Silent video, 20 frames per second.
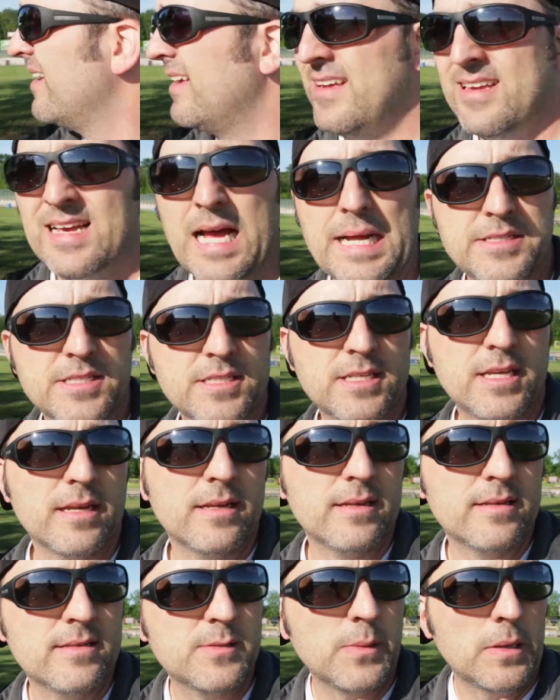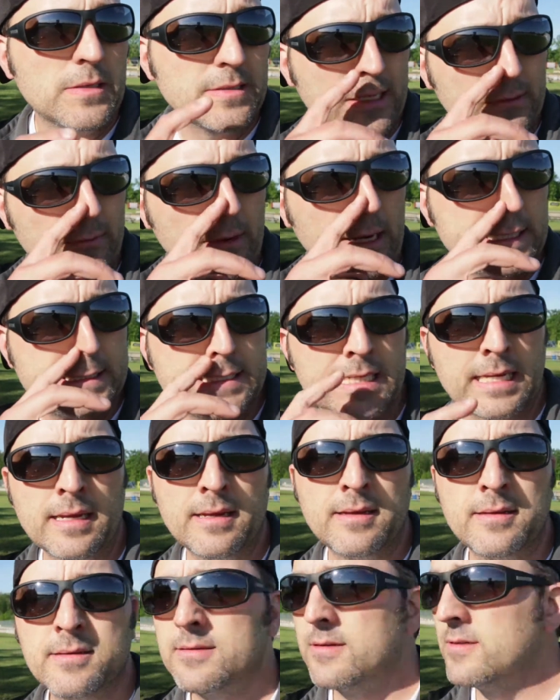I'm just kidding. It smells like racing.
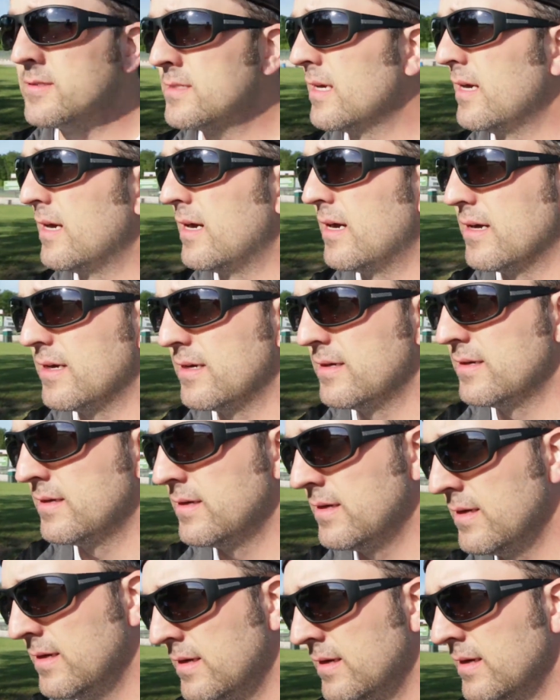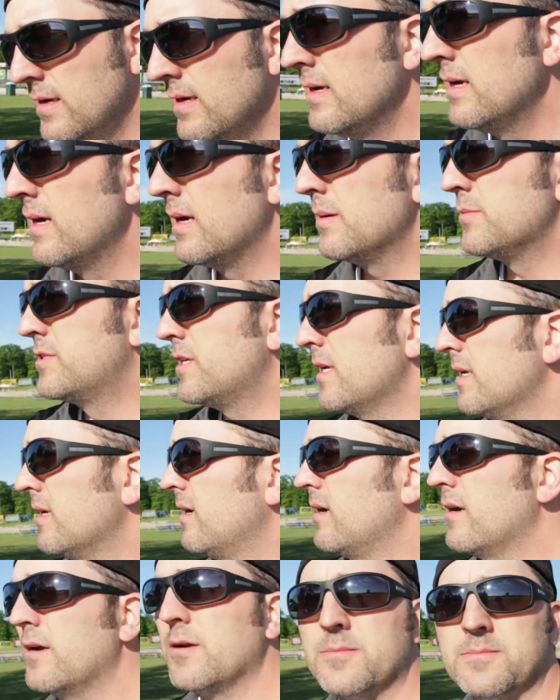There's, I'm sitting
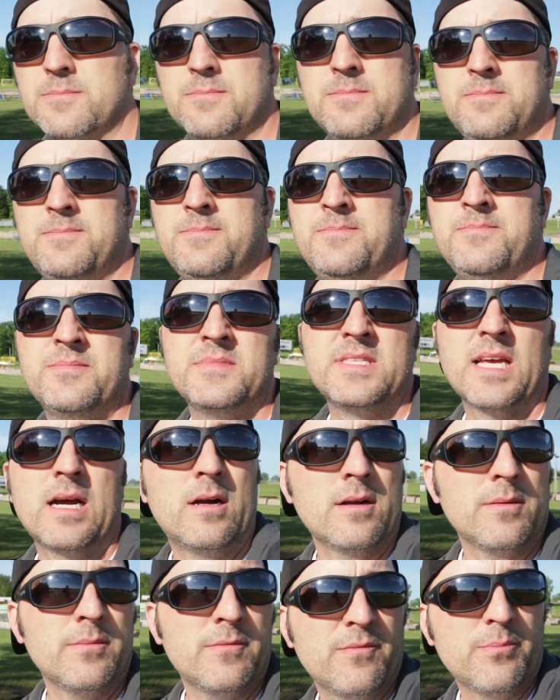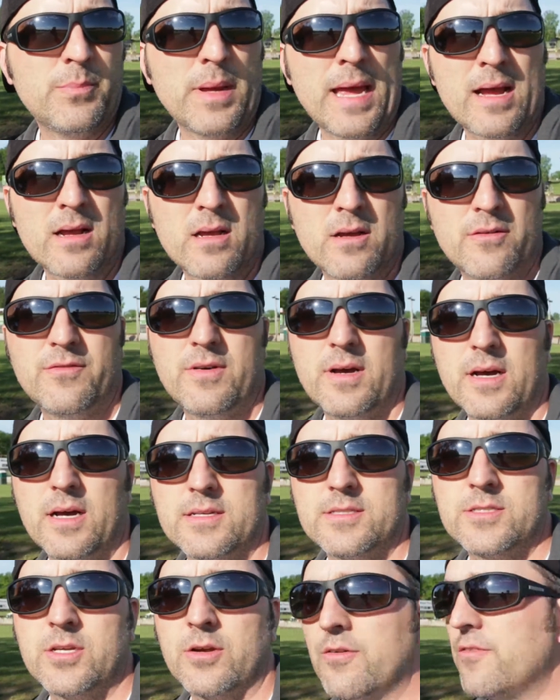here down in the back of
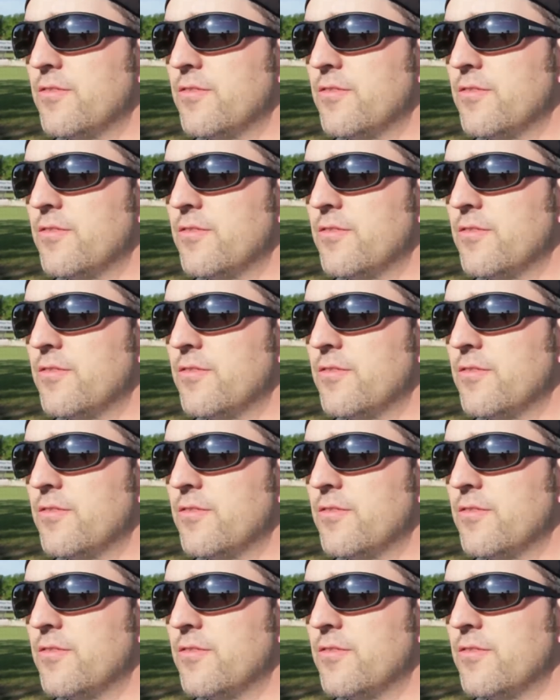turn